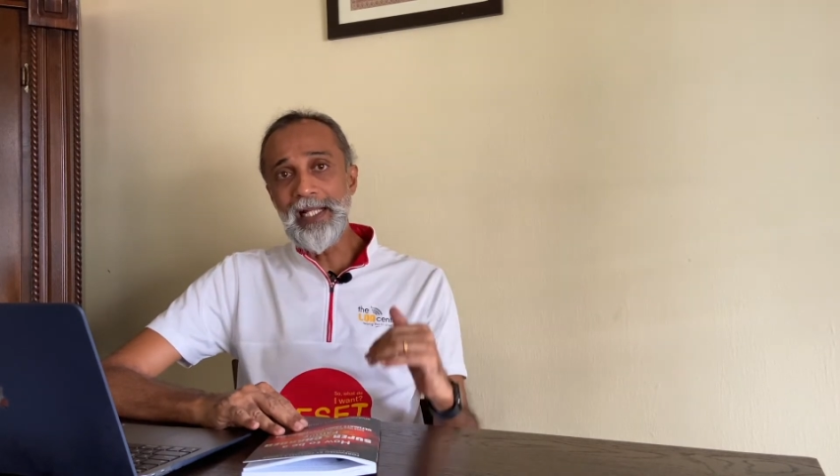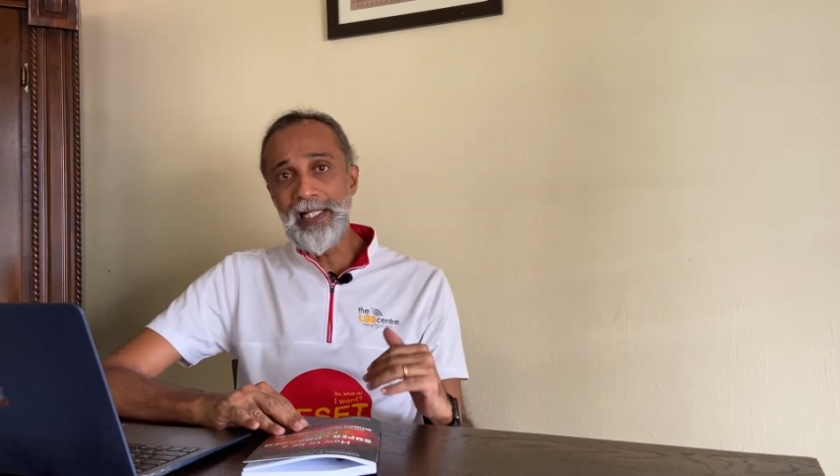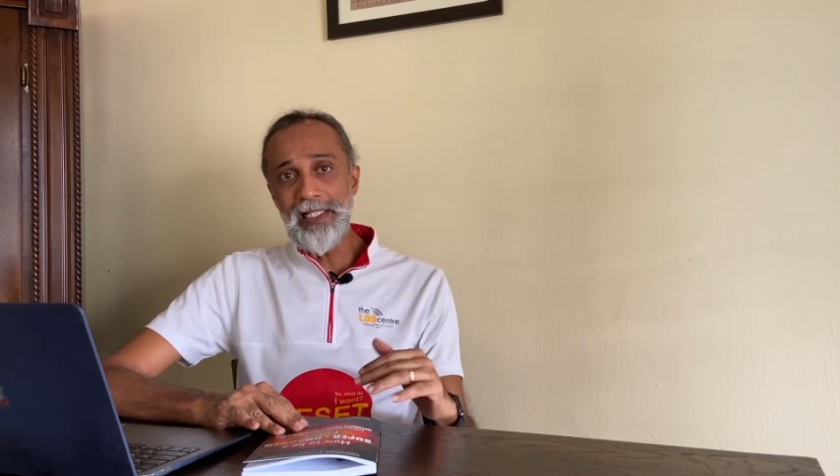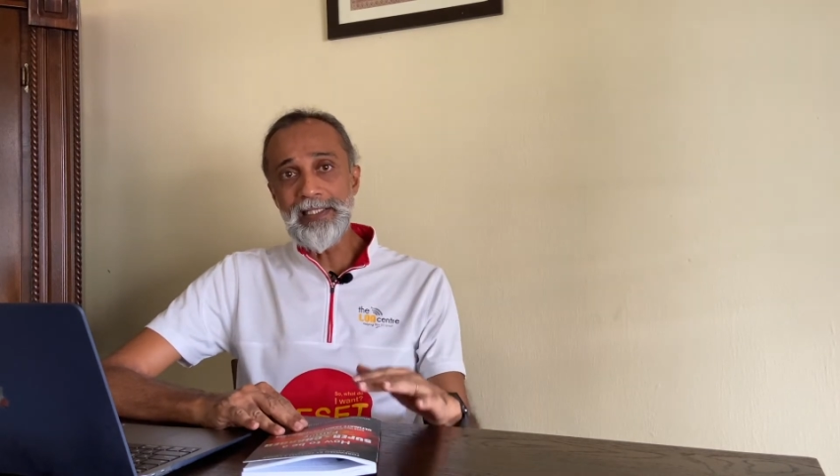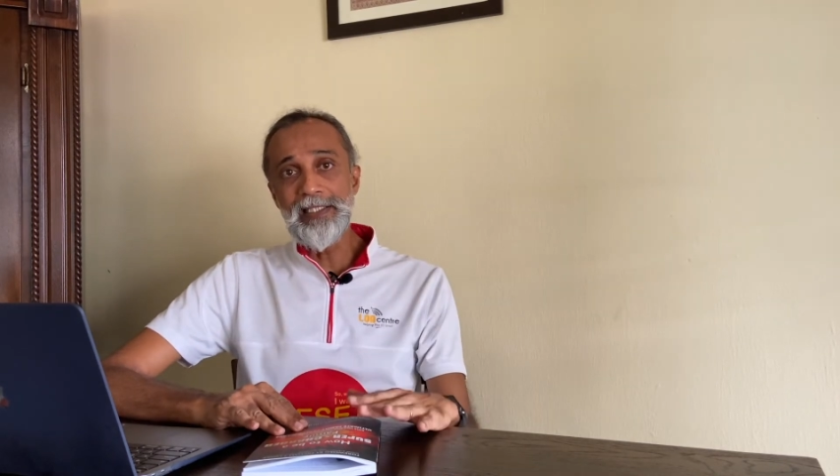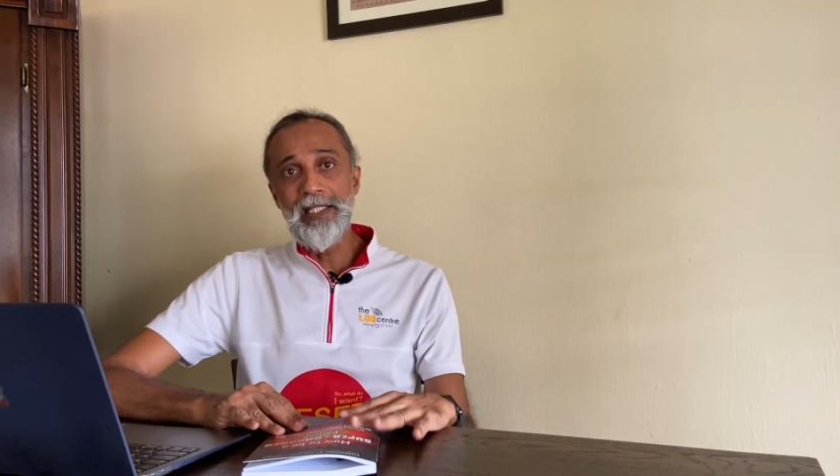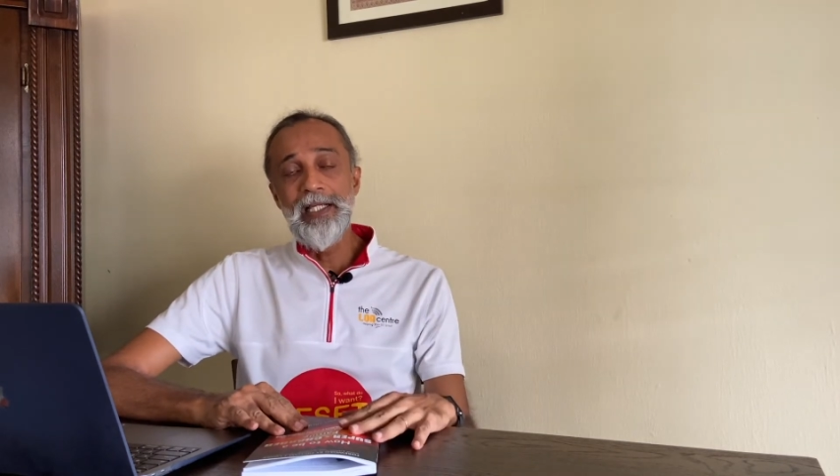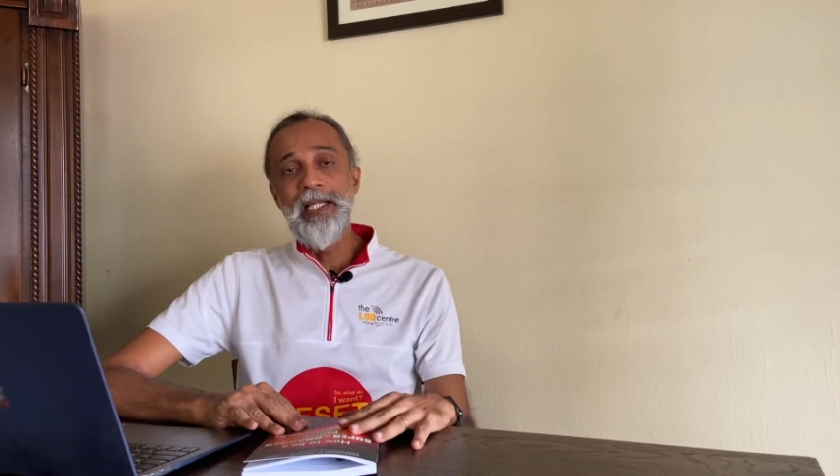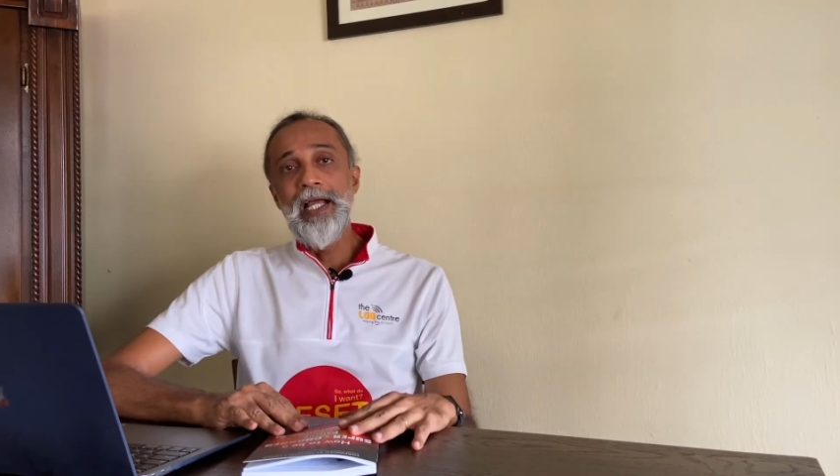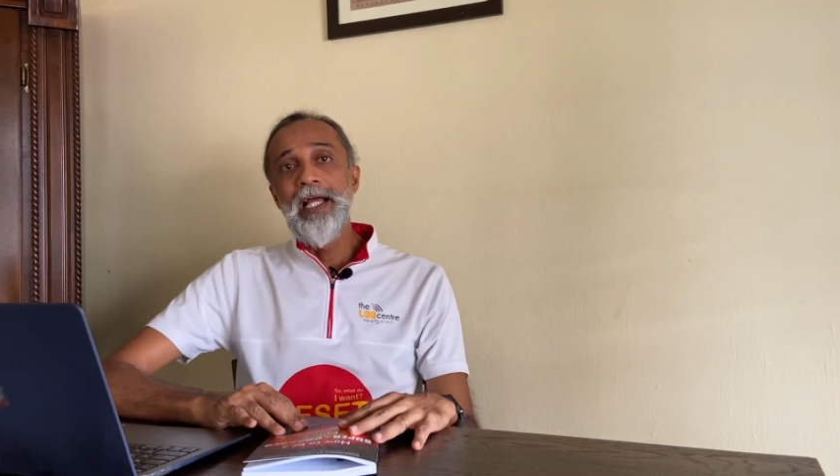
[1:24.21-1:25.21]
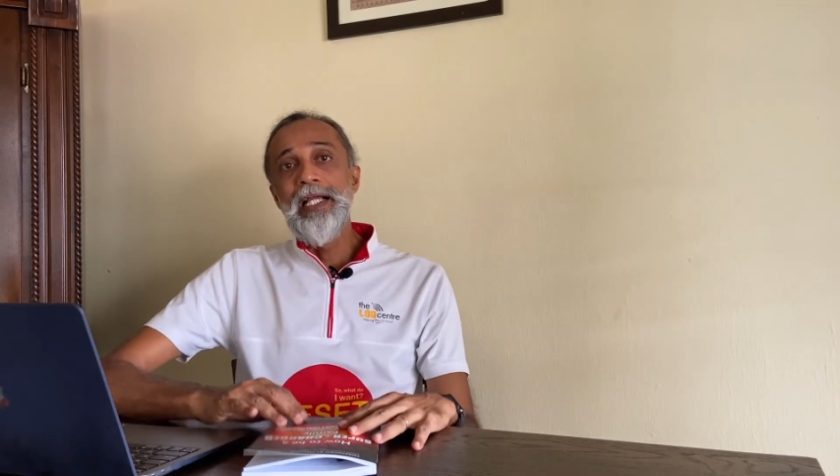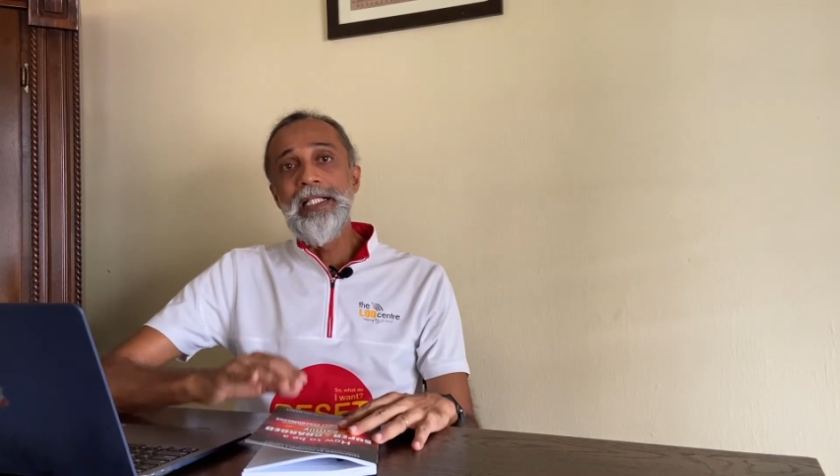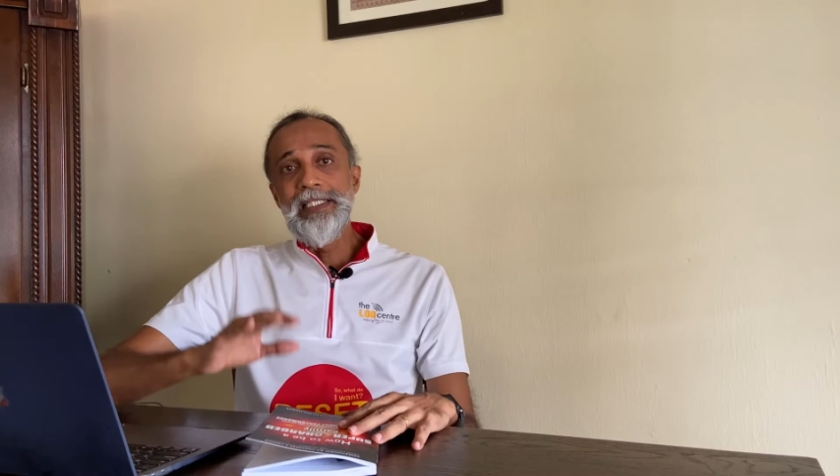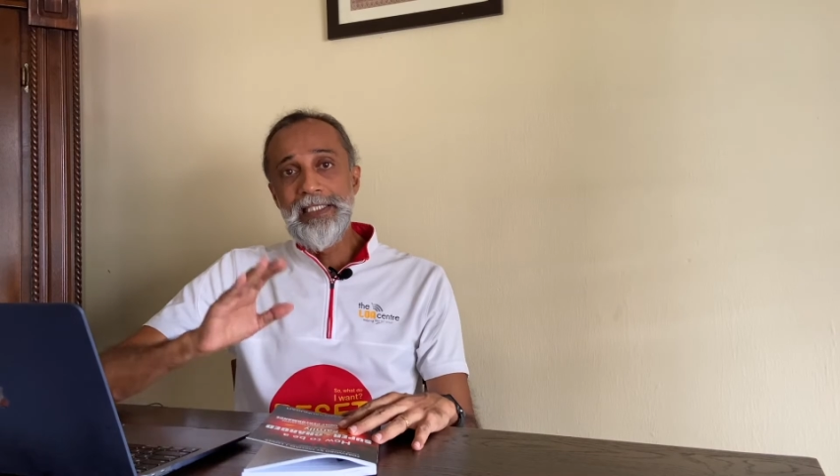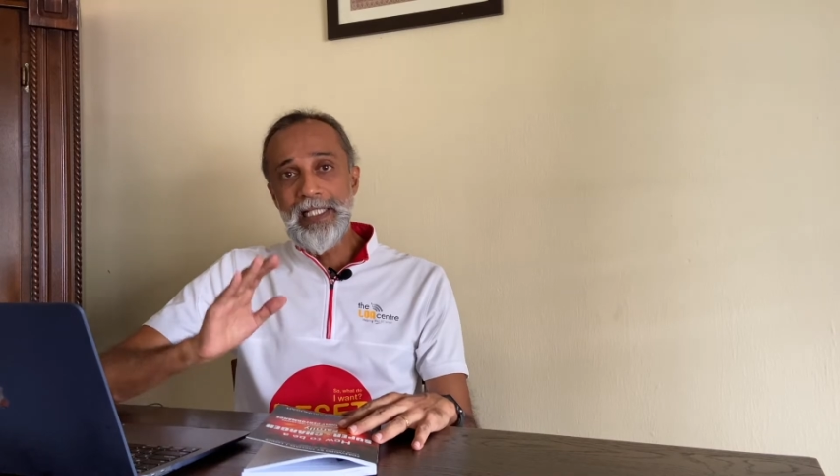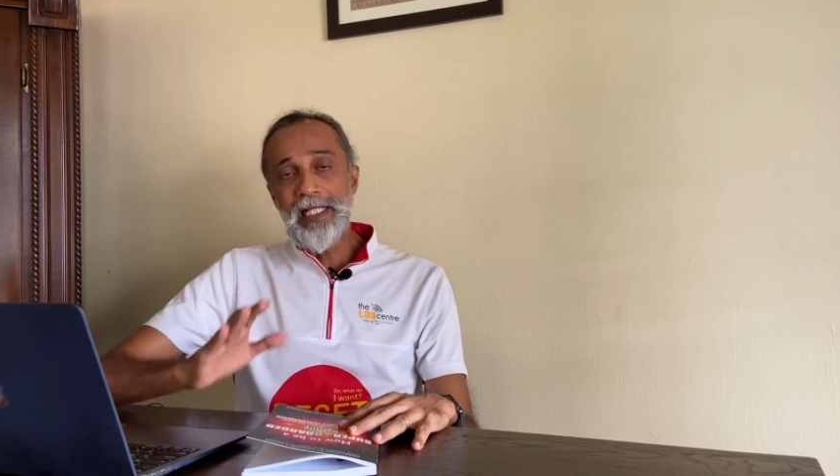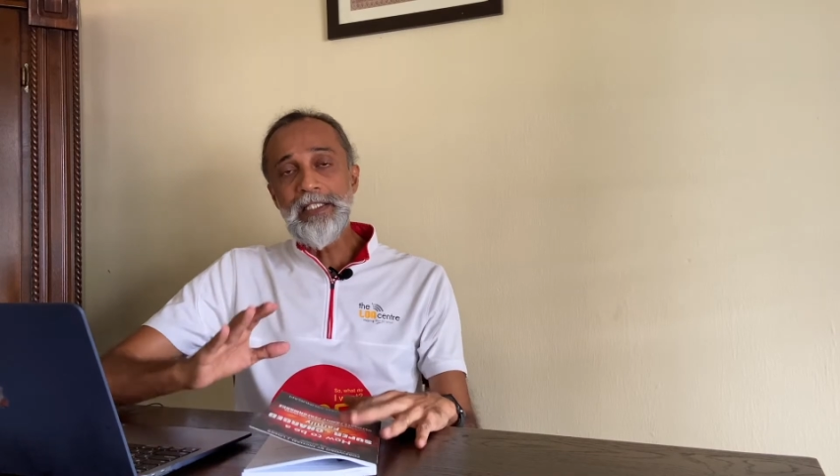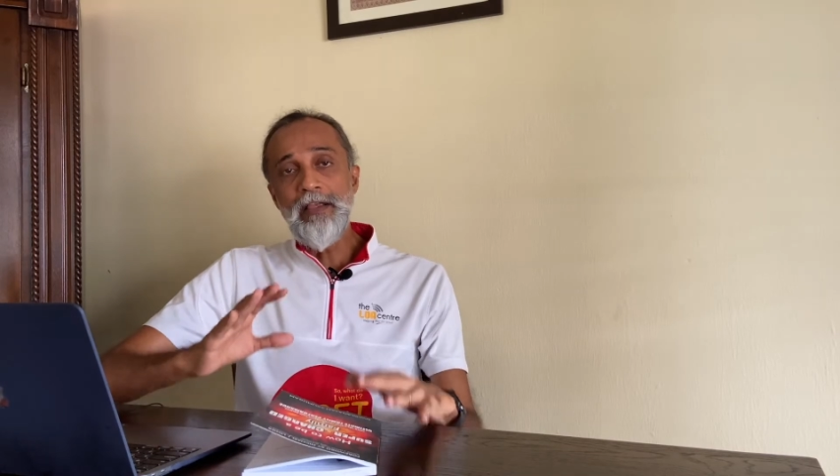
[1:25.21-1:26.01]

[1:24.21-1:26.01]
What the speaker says: list, just